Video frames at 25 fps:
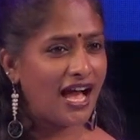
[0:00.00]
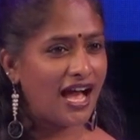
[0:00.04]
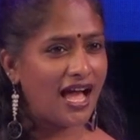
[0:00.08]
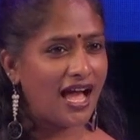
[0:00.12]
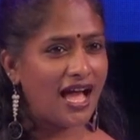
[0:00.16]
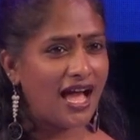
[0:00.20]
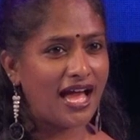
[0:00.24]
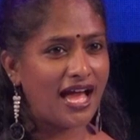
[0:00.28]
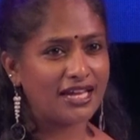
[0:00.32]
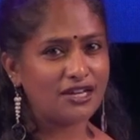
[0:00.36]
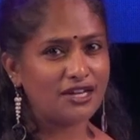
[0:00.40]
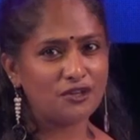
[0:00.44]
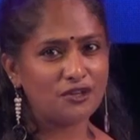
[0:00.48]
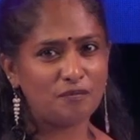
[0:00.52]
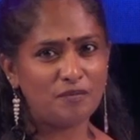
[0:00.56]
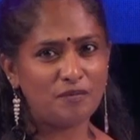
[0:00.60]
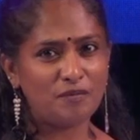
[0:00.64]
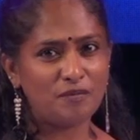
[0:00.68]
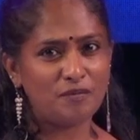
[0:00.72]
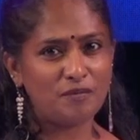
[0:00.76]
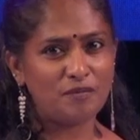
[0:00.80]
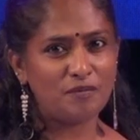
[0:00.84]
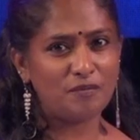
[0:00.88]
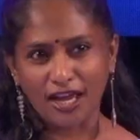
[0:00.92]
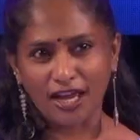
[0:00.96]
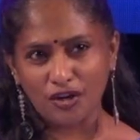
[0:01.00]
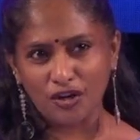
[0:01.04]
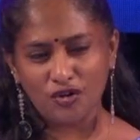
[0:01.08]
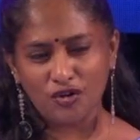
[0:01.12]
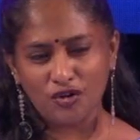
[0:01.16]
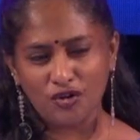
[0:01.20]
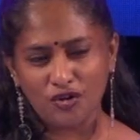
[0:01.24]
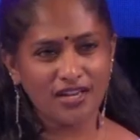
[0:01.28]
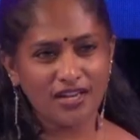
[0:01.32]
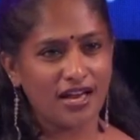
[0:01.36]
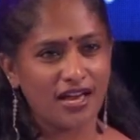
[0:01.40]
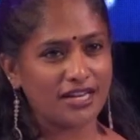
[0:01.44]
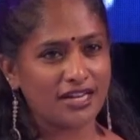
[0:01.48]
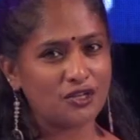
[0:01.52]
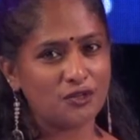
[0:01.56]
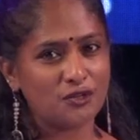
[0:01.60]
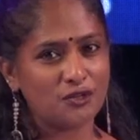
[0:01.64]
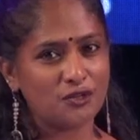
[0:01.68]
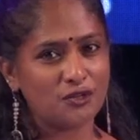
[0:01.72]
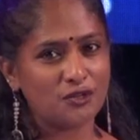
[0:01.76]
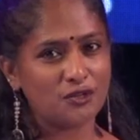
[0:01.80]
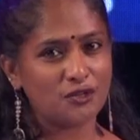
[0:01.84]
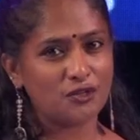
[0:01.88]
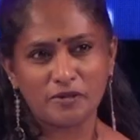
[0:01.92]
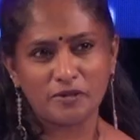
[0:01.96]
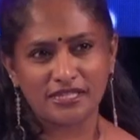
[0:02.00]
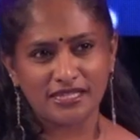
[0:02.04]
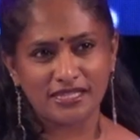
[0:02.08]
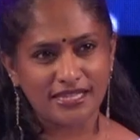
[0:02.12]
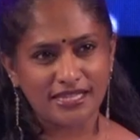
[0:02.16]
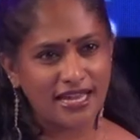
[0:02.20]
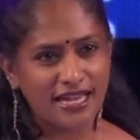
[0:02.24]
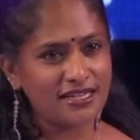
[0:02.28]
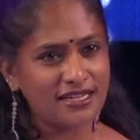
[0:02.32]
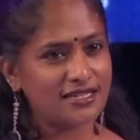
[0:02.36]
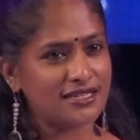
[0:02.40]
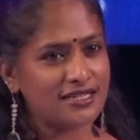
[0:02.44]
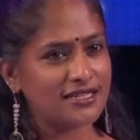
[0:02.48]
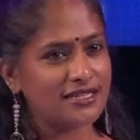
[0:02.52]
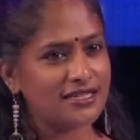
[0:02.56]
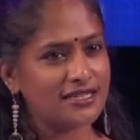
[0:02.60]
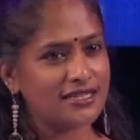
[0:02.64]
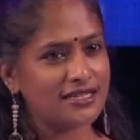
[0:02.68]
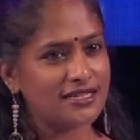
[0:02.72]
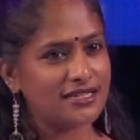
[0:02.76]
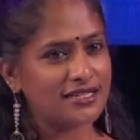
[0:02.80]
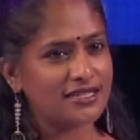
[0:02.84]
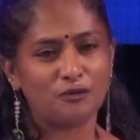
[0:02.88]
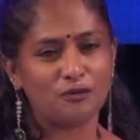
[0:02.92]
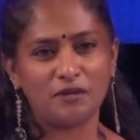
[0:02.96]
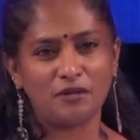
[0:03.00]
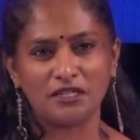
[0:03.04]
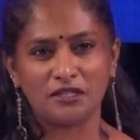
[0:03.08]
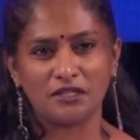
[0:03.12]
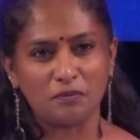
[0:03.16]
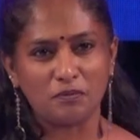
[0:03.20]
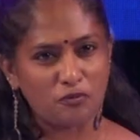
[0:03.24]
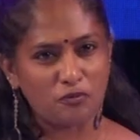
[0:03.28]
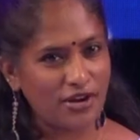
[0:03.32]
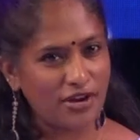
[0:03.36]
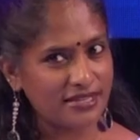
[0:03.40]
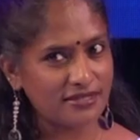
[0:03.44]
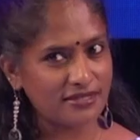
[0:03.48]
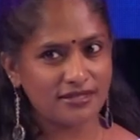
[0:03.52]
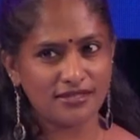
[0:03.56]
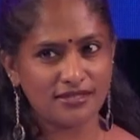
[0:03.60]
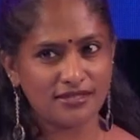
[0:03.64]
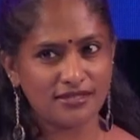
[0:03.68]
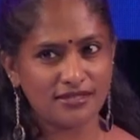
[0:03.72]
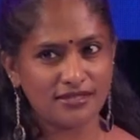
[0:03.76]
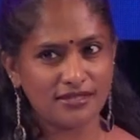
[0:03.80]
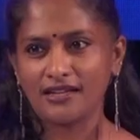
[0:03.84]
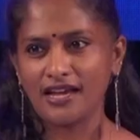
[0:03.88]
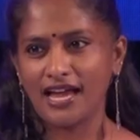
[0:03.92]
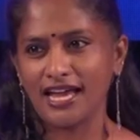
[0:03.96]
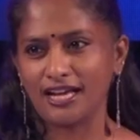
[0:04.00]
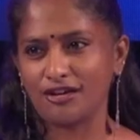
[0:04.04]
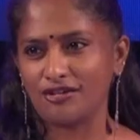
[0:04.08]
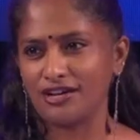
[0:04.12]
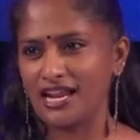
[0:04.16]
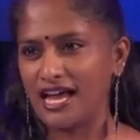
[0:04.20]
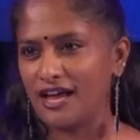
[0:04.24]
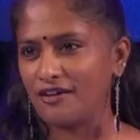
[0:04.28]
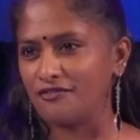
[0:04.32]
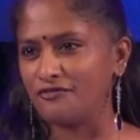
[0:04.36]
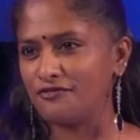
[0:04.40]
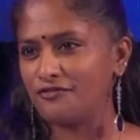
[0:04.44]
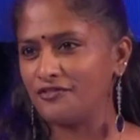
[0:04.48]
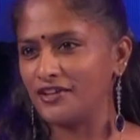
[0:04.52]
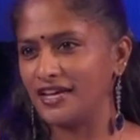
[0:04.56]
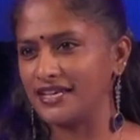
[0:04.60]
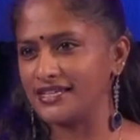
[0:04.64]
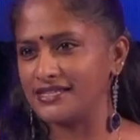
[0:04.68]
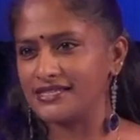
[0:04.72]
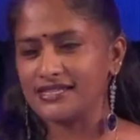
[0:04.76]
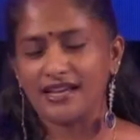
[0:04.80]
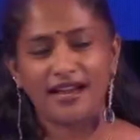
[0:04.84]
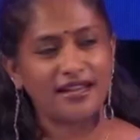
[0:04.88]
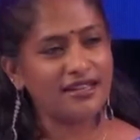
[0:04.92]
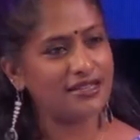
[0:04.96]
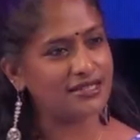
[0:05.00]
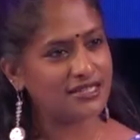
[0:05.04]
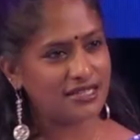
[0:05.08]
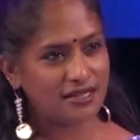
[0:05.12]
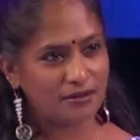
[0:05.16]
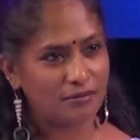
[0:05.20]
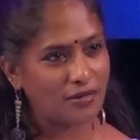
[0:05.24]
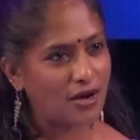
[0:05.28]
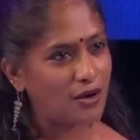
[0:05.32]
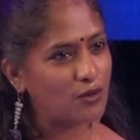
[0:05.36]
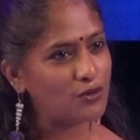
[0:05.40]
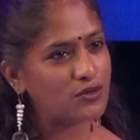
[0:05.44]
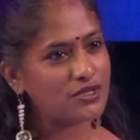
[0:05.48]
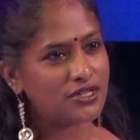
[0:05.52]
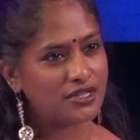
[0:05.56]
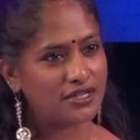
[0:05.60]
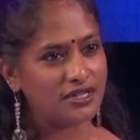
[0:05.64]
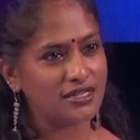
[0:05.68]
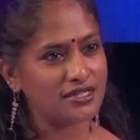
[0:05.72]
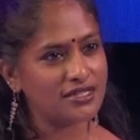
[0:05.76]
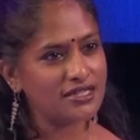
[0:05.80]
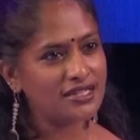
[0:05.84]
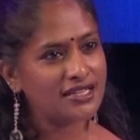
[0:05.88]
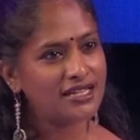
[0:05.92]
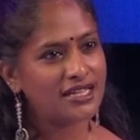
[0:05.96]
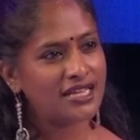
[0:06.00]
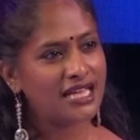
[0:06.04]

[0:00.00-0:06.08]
I could be angry, I could be upset, I could be depressed, I could have anxiety about it.